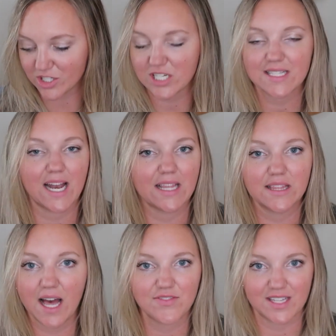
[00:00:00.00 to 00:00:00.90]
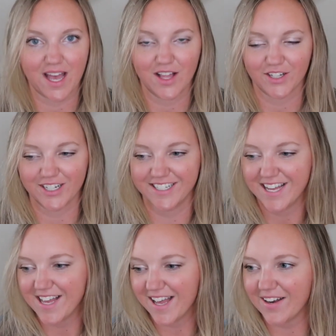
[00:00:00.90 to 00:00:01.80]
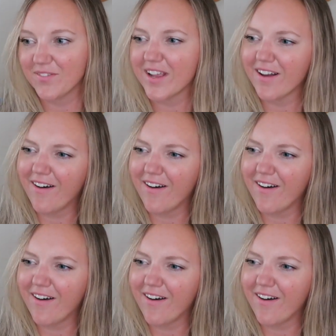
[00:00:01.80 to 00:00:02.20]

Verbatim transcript: And she said, I love to color. And I'm like,